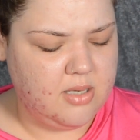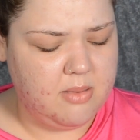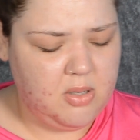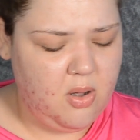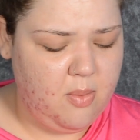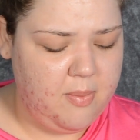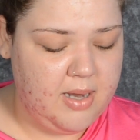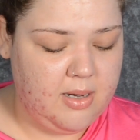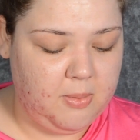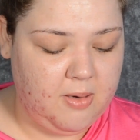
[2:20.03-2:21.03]
Dermacol
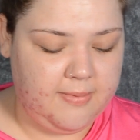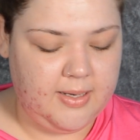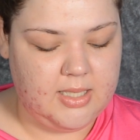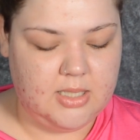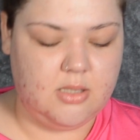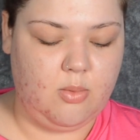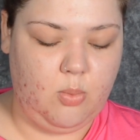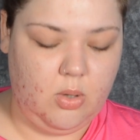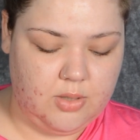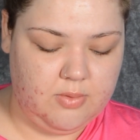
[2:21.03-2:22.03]
makeup cover is
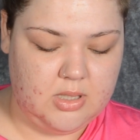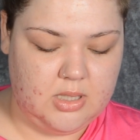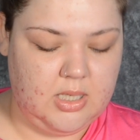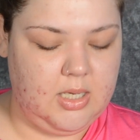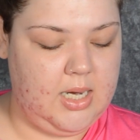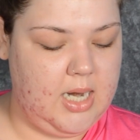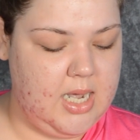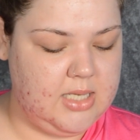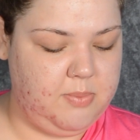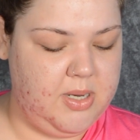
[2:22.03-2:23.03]
water resistant and
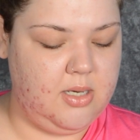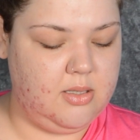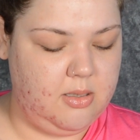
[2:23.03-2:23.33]
has been